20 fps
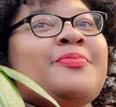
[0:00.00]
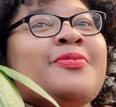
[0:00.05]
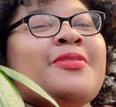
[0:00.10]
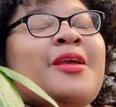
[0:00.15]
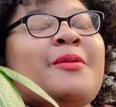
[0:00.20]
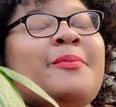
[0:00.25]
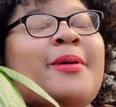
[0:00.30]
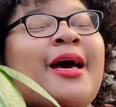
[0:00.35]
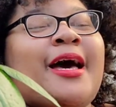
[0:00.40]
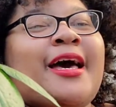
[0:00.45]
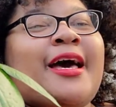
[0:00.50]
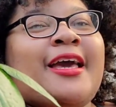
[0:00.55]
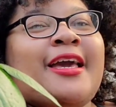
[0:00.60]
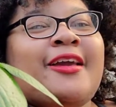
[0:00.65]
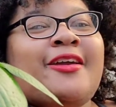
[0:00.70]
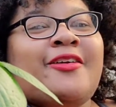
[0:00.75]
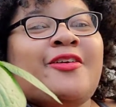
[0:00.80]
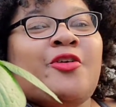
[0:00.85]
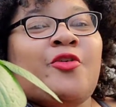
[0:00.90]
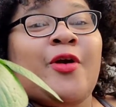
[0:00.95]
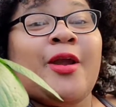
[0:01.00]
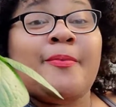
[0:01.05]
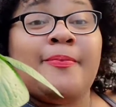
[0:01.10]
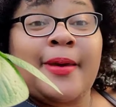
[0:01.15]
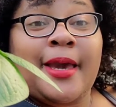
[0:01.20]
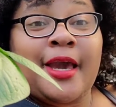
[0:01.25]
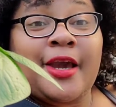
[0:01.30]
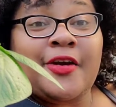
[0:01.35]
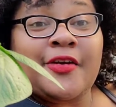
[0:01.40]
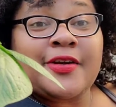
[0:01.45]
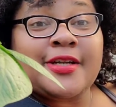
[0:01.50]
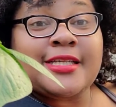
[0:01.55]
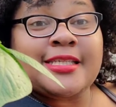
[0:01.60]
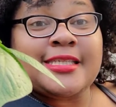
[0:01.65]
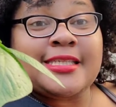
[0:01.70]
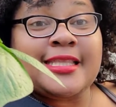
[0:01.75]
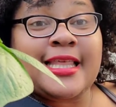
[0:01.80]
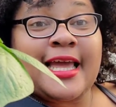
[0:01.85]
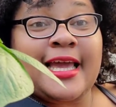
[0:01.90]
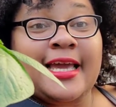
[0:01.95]
my
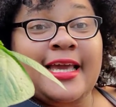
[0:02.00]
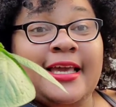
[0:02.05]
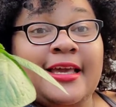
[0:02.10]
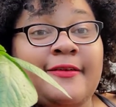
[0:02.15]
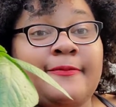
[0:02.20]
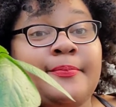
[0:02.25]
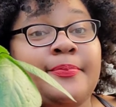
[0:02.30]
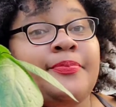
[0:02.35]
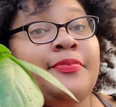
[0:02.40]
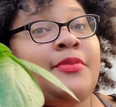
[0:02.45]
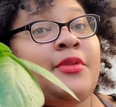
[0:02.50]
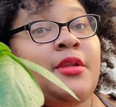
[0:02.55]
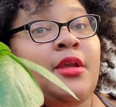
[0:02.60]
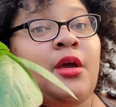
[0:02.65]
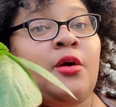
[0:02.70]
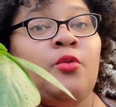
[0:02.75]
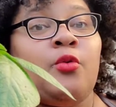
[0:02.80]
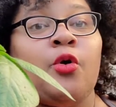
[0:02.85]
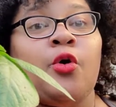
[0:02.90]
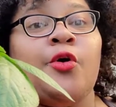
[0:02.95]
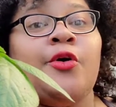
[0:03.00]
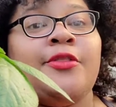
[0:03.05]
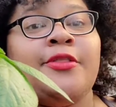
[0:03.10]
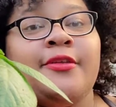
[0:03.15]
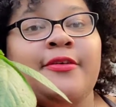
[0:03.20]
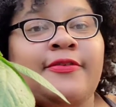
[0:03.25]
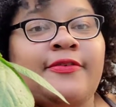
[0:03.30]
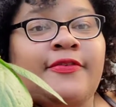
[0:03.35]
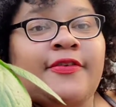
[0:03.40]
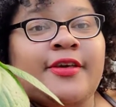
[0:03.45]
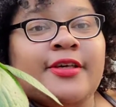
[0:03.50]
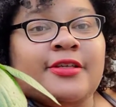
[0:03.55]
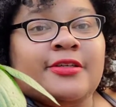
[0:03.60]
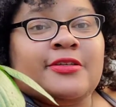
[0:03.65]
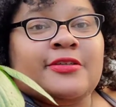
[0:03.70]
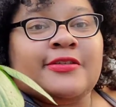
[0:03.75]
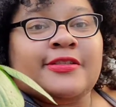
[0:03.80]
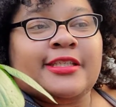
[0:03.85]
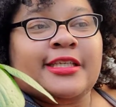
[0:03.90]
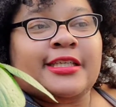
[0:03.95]
grandparents, they were on the
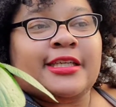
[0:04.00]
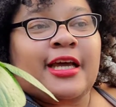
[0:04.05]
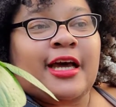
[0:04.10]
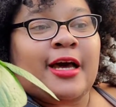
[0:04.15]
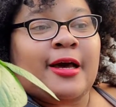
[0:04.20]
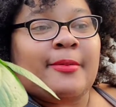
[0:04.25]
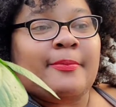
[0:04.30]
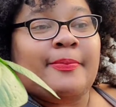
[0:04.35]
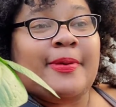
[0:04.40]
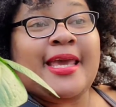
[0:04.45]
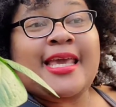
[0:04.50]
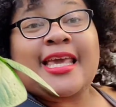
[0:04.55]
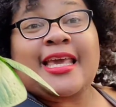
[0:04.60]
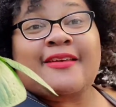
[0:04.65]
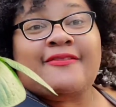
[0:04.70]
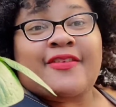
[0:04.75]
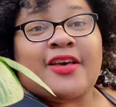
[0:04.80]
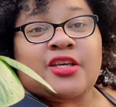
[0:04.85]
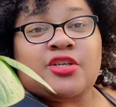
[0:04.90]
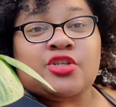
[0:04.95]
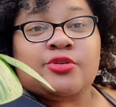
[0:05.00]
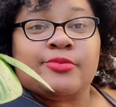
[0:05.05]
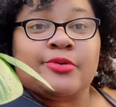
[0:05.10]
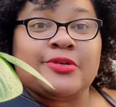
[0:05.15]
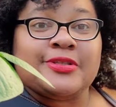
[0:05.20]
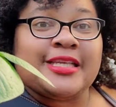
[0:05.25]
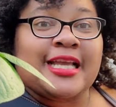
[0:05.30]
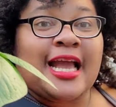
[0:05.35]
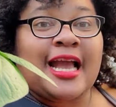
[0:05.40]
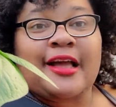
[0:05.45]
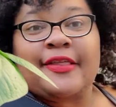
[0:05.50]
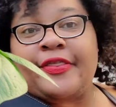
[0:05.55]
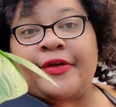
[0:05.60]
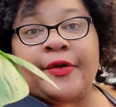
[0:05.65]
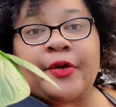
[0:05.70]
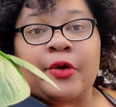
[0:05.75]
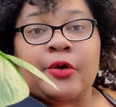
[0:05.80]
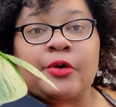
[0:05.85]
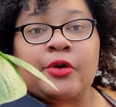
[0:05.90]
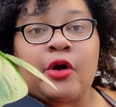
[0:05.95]
field and picking vegetables and had
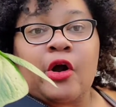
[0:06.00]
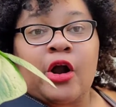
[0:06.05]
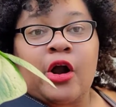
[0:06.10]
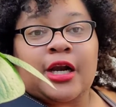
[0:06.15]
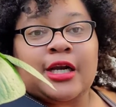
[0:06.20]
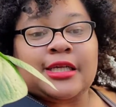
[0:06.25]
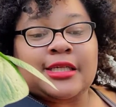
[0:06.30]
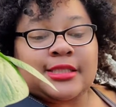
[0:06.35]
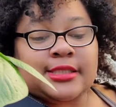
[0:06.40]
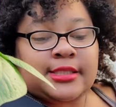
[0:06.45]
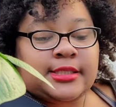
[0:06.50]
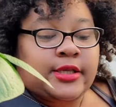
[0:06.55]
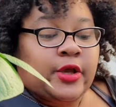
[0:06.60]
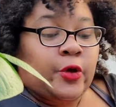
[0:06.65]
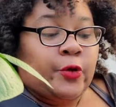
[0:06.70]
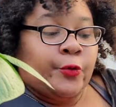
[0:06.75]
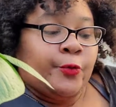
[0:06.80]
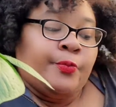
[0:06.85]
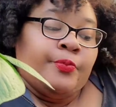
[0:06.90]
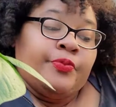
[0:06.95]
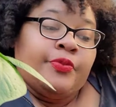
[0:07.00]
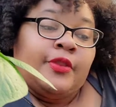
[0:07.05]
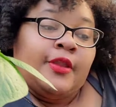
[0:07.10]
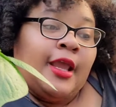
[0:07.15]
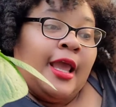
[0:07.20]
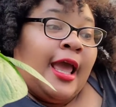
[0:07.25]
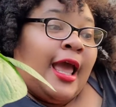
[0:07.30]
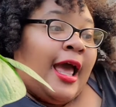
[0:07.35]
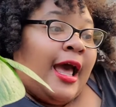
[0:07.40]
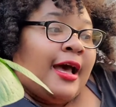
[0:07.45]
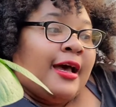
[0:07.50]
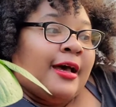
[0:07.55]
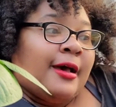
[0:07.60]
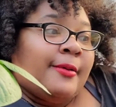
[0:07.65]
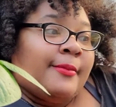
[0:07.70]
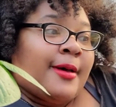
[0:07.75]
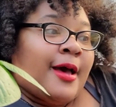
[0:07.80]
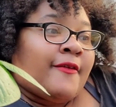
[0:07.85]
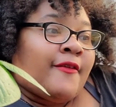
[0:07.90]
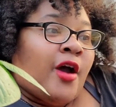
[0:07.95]
their own gardens. So
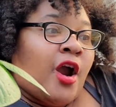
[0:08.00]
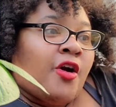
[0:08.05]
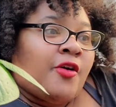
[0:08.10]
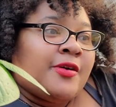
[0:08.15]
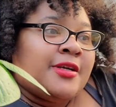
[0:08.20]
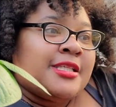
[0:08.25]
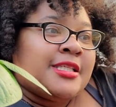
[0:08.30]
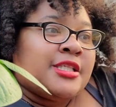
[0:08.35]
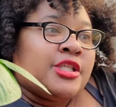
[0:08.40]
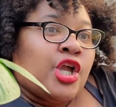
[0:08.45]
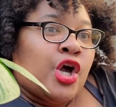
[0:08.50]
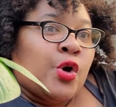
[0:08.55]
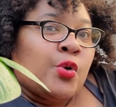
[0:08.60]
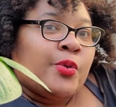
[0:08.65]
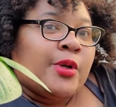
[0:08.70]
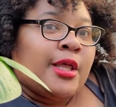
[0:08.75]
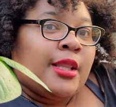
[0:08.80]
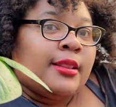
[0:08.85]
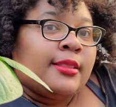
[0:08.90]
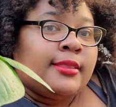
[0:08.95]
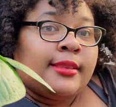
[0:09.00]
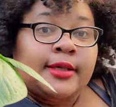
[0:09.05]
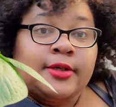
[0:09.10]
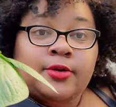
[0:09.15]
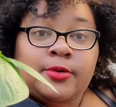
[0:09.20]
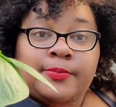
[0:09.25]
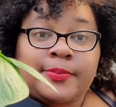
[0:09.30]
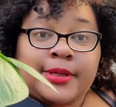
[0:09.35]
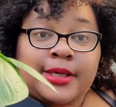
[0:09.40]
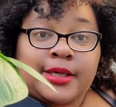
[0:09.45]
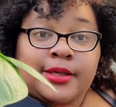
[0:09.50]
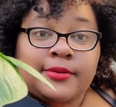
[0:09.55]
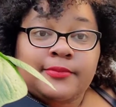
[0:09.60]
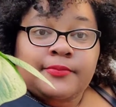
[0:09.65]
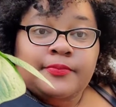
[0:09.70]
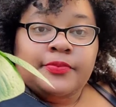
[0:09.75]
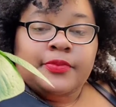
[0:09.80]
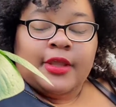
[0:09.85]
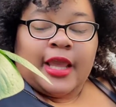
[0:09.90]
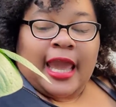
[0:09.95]
I've always known a little bit.
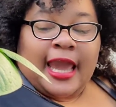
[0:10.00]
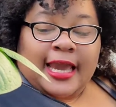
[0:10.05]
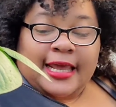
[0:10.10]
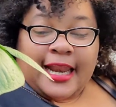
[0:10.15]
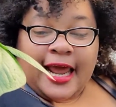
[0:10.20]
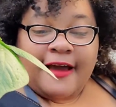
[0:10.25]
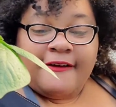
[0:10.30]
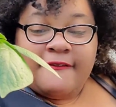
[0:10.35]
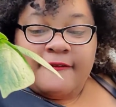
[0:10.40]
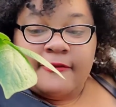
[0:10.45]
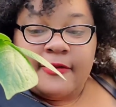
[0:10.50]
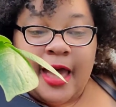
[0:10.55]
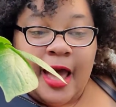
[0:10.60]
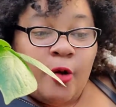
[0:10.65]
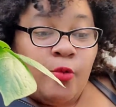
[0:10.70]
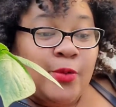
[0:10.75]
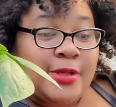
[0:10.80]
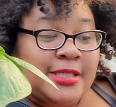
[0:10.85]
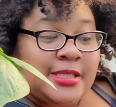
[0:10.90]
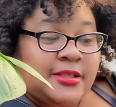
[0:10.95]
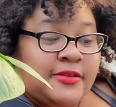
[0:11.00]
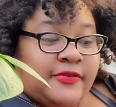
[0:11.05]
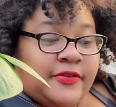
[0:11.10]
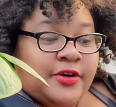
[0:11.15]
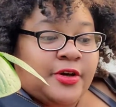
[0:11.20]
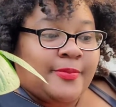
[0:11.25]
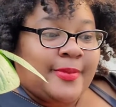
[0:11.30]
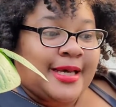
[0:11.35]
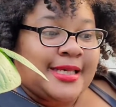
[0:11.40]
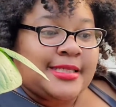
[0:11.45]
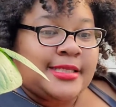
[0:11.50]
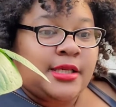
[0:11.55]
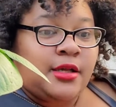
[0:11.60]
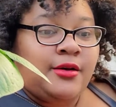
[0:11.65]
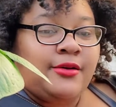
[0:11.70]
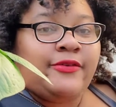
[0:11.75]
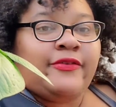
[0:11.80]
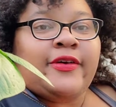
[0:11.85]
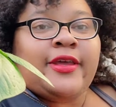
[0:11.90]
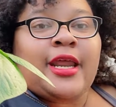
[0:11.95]
And I went to the field
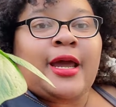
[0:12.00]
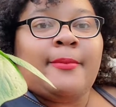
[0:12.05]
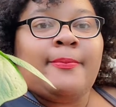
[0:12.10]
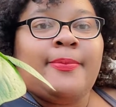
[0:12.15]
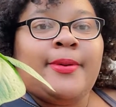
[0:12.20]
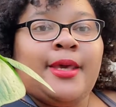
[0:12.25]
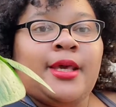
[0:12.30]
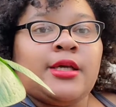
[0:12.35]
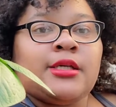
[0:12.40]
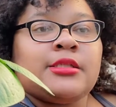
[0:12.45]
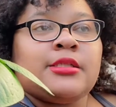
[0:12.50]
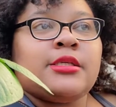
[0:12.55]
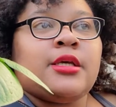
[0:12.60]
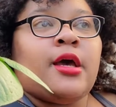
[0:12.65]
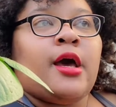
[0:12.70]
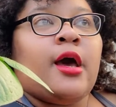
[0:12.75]
myself and I picked